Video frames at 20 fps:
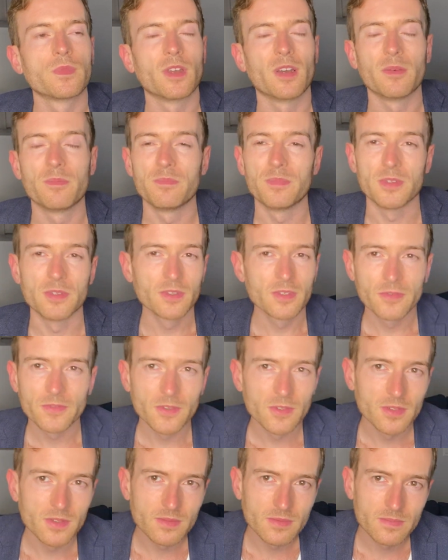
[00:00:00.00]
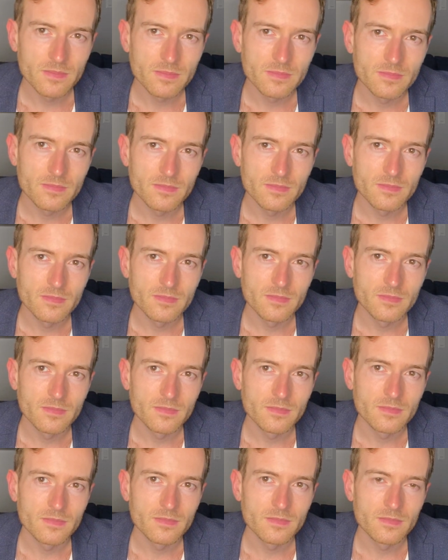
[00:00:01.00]
a beautiful
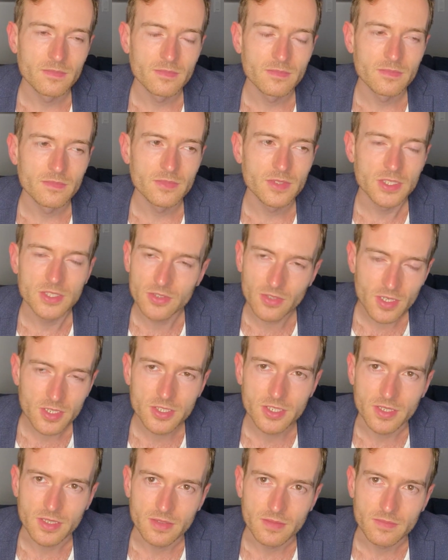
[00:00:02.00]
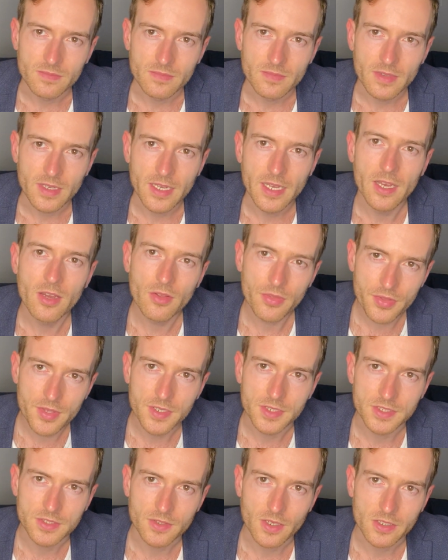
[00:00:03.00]
destruction, a healthy
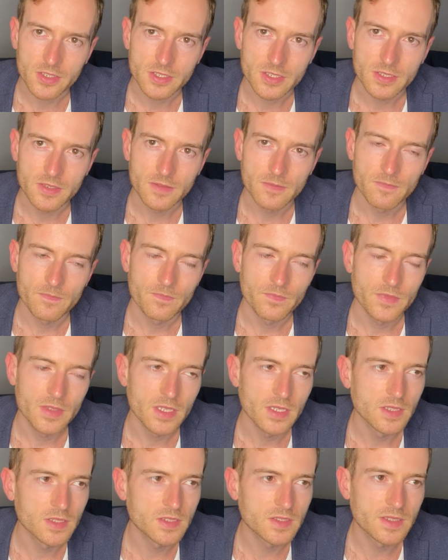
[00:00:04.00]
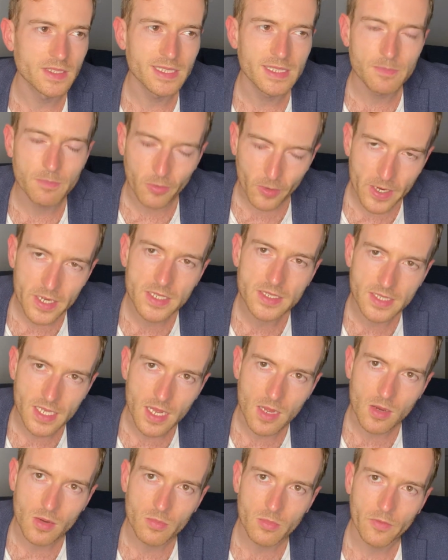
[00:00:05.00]
destruction. It is the
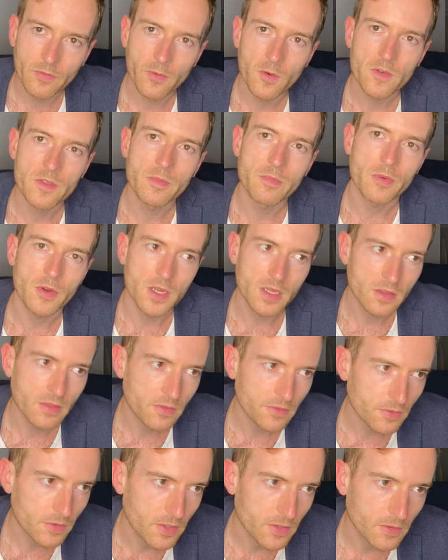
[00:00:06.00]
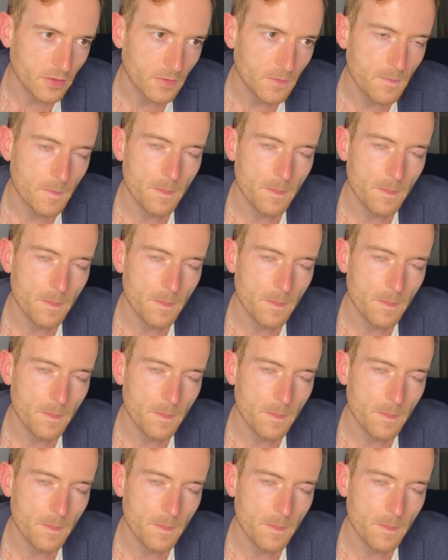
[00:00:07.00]
breakdown before the breakthrough.